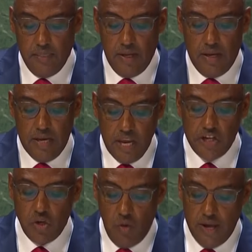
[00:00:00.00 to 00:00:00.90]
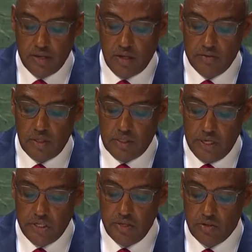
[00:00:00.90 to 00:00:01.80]
Nationwide
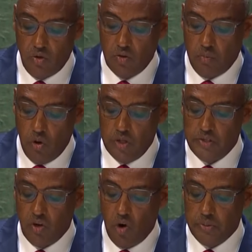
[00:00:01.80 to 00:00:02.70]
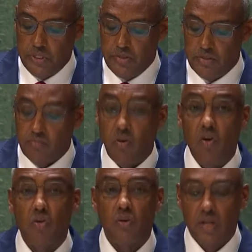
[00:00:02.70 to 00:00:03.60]
consultations on policy options
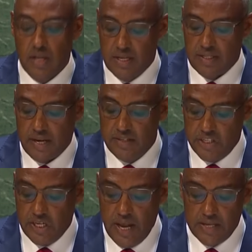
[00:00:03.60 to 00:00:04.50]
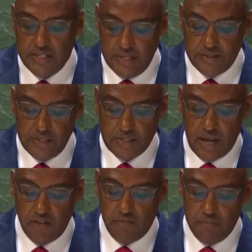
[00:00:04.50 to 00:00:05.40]
for transitional justice
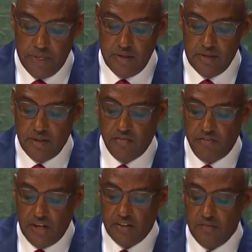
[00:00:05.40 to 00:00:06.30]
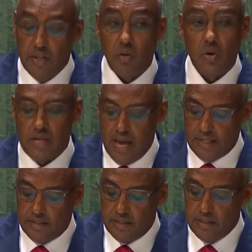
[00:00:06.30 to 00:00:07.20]
have been effectively
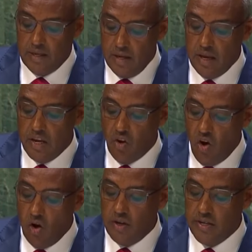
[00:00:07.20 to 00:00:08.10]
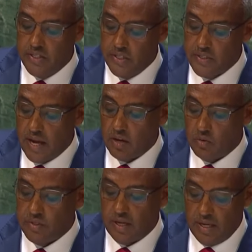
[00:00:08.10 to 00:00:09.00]
conducted in all regions across
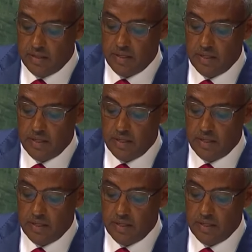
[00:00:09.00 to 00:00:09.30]
the country.